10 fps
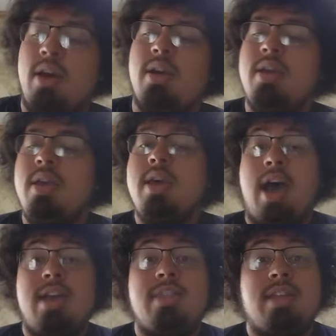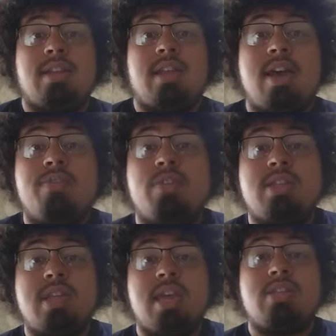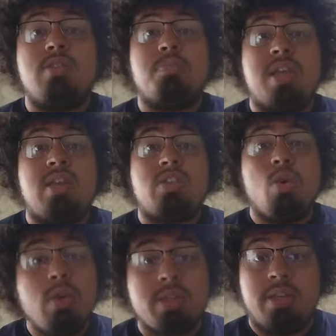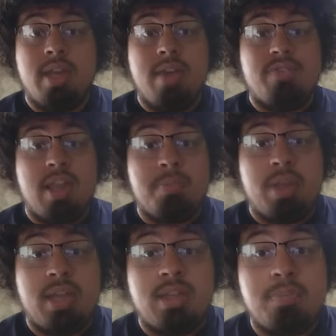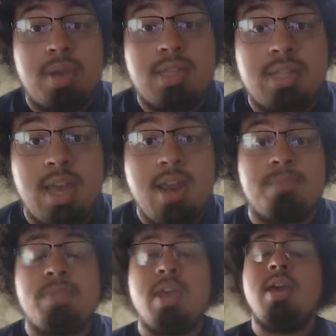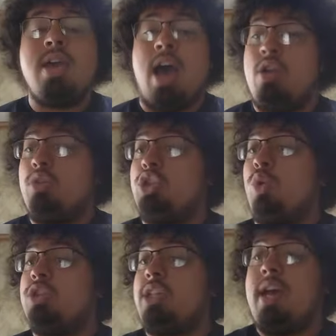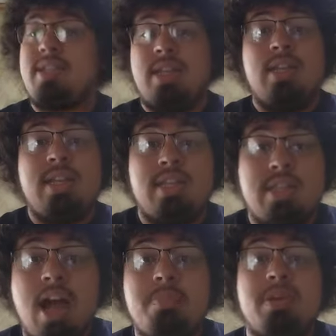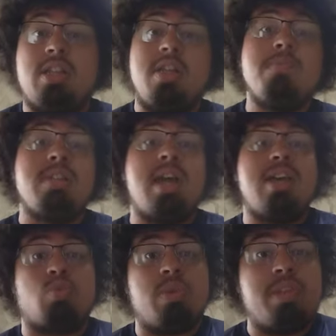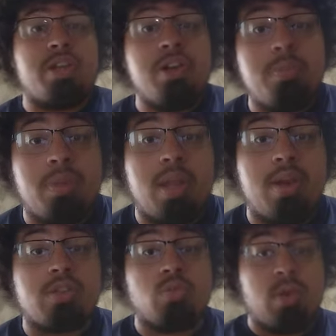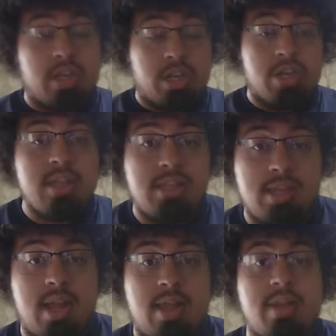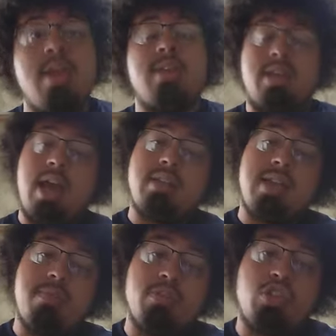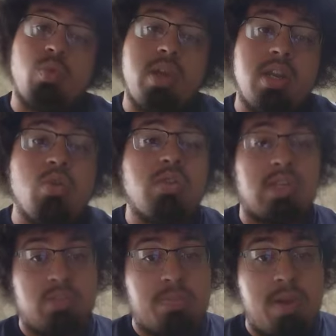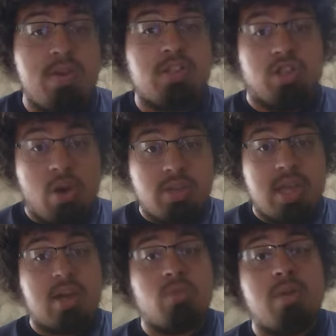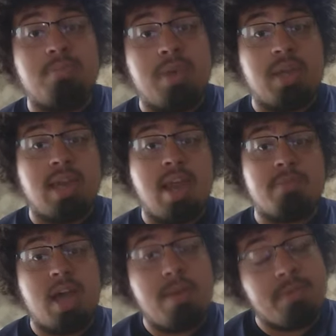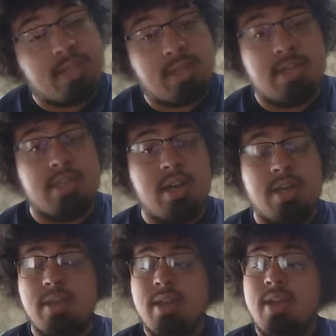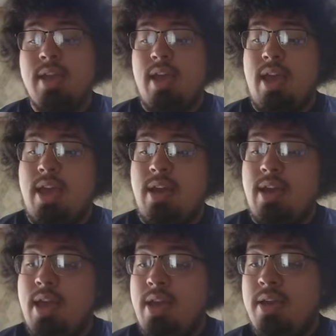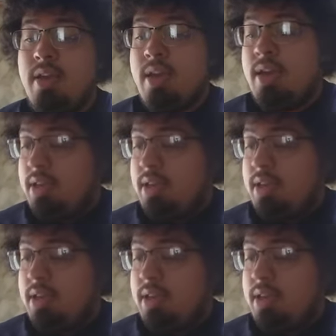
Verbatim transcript: Uh, I think they have what it takes to beat Georgia if they play their best game. I know Georgia has elite talent, but Clemson has really good players, really good talent. They got Dabo Swinney, who's experienced, knows how to win big games. Obviously, he's done it, and and